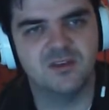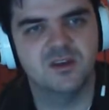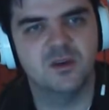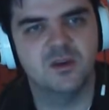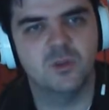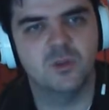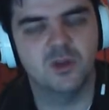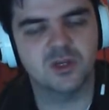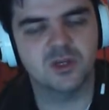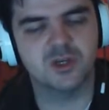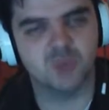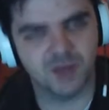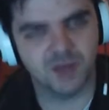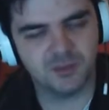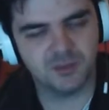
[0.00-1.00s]
well there's
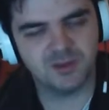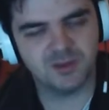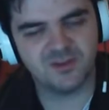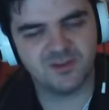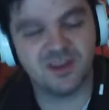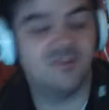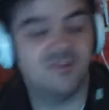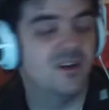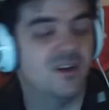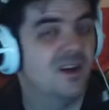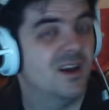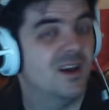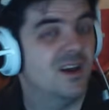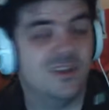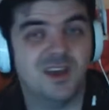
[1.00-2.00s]
1a plus 5,
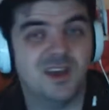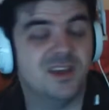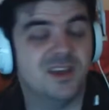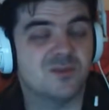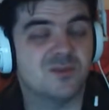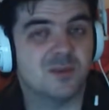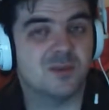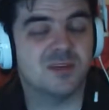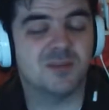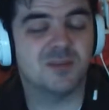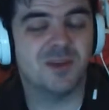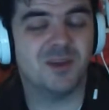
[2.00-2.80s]
and the a is represented by